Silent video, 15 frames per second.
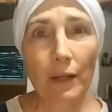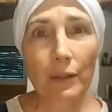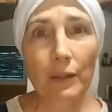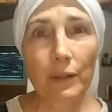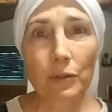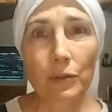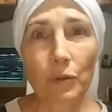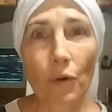
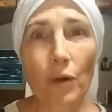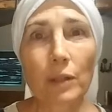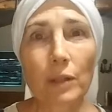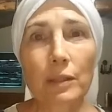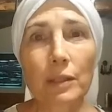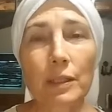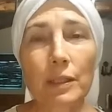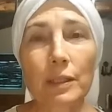The
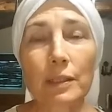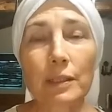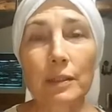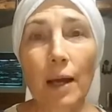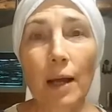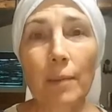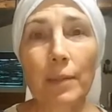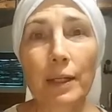source and
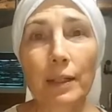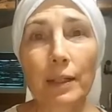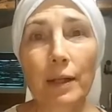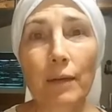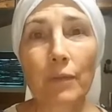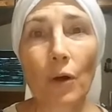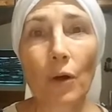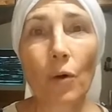summit
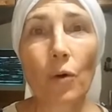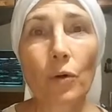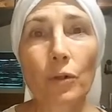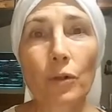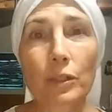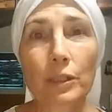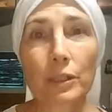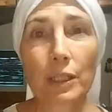of the whole
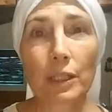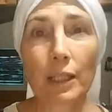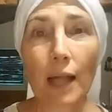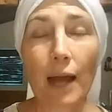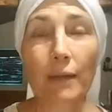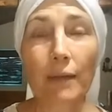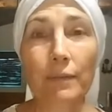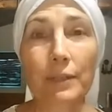Christian
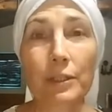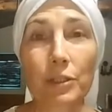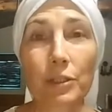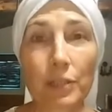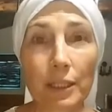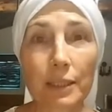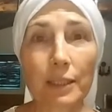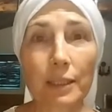life is
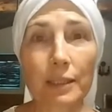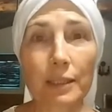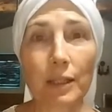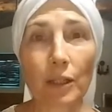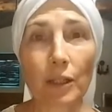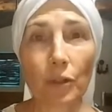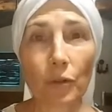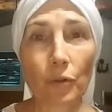Jesus
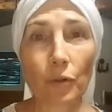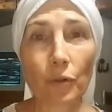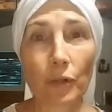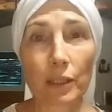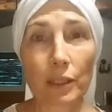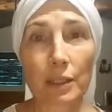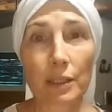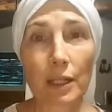in the
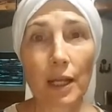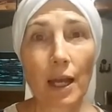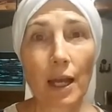Eucharist.